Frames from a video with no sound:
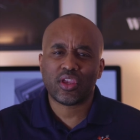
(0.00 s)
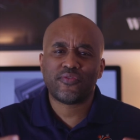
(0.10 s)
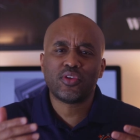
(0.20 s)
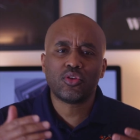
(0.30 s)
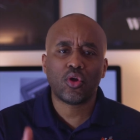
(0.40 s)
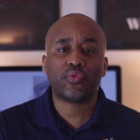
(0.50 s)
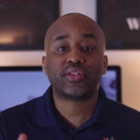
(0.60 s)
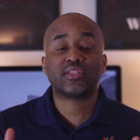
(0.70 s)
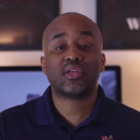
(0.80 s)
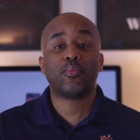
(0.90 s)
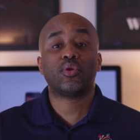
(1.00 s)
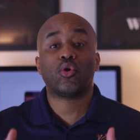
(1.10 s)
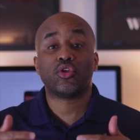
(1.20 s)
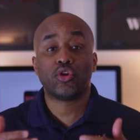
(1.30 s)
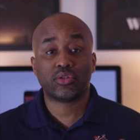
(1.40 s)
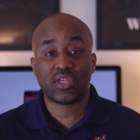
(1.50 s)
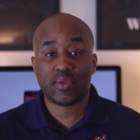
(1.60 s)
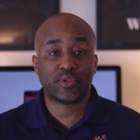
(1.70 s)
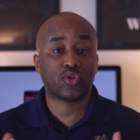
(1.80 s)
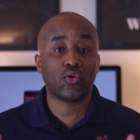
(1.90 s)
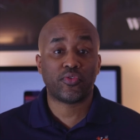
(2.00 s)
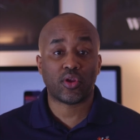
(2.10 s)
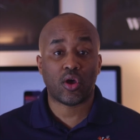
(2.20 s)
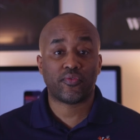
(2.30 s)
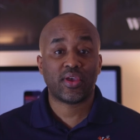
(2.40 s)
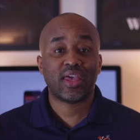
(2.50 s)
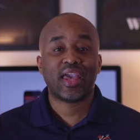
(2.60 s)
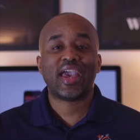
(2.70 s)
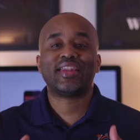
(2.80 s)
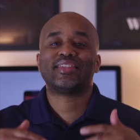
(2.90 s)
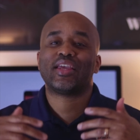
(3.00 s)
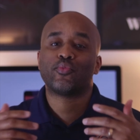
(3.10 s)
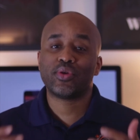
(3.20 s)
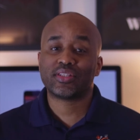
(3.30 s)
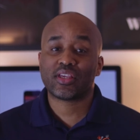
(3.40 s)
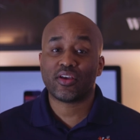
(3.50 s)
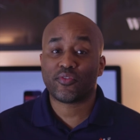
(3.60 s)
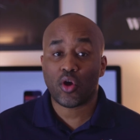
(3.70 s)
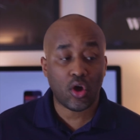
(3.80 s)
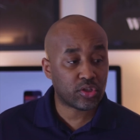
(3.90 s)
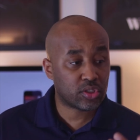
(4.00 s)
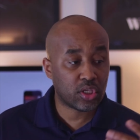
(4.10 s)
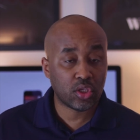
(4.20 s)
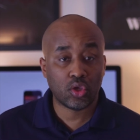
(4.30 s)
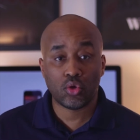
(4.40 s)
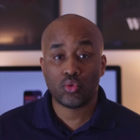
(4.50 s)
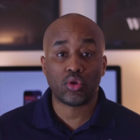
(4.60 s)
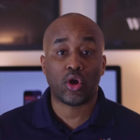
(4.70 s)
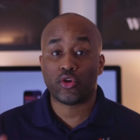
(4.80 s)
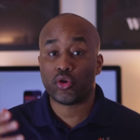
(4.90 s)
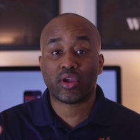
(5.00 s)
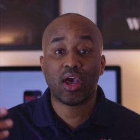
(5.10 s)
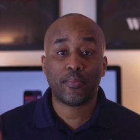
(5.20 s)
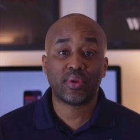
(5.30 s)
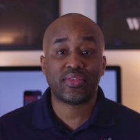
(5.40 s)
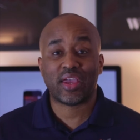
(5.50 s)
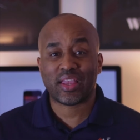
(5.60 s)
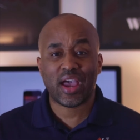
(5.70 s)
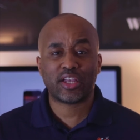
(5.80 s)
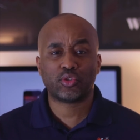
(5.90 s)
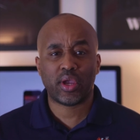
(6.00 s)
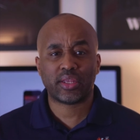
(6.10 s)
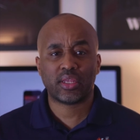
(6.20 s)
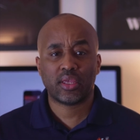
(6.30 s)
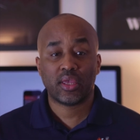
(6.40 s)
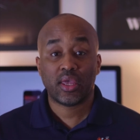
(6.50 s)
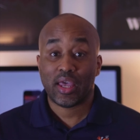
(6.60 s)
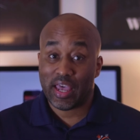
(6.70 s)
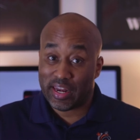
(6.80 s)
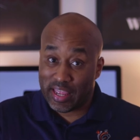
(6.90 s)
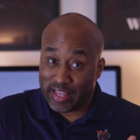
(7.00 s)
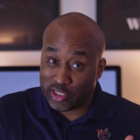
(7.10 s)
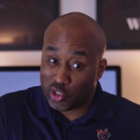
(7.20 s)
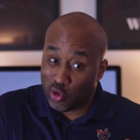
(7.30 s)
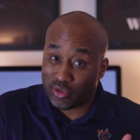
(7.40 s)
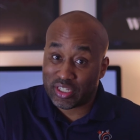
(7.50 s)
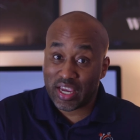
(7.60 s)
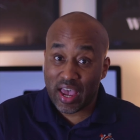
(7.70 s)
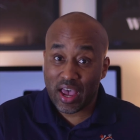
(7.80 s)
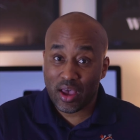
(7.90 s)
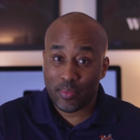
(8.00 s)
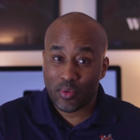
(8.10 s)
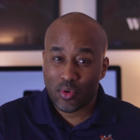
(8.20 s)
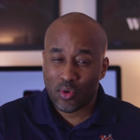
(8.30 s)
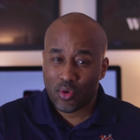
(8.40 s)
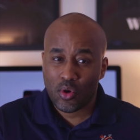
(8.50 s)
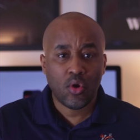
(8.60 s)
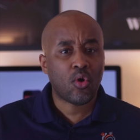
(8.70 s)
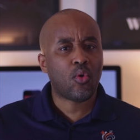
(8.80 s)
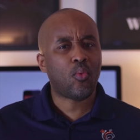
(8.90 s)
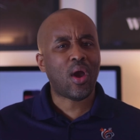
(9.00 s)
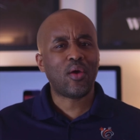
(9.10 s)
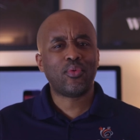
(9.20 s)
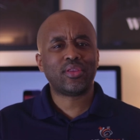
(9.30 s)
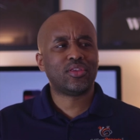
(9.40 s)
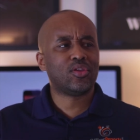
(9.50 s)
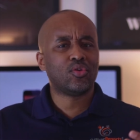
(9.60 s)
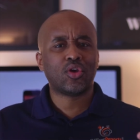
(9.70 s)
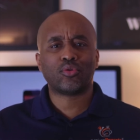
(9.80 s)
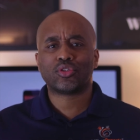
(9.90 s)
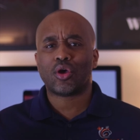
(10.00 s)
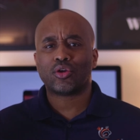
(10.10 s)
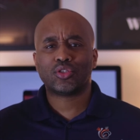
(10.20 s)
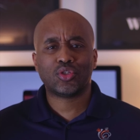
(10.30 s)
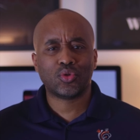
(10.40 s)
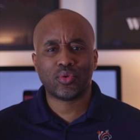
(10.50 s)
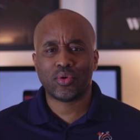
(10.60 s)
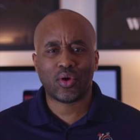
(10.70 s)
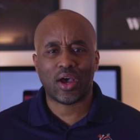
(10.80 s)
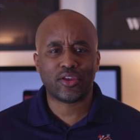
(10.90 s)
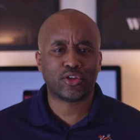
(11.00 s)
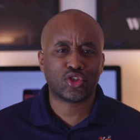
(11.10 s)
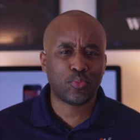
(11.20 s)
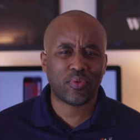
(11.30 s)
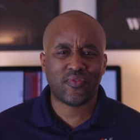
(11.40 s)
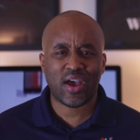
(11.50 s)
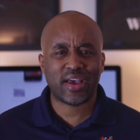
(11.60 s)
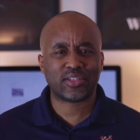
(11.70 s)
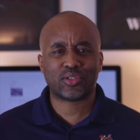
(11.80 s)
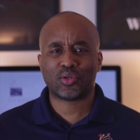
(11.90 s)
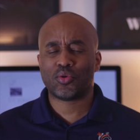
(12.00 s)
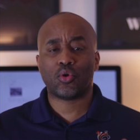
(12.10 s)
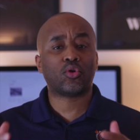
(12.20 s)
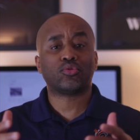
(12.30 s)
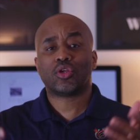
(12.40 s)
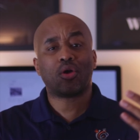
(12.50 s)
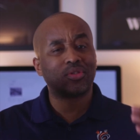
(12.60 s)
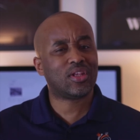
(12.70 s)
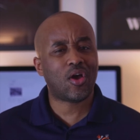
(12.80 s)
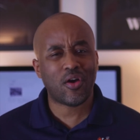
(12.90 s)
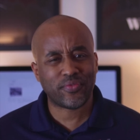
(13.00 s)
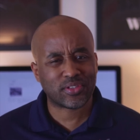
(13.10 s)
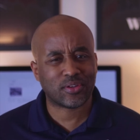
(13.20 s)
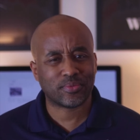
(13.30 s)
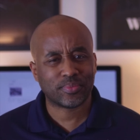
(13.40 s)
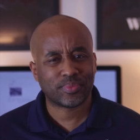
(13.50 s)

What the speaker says: if you know that someone on your team is goofing off and is at risk of costing you or your company that contract and hence your job, why wouldn't you go talk to your supervisor or go talk to that officer?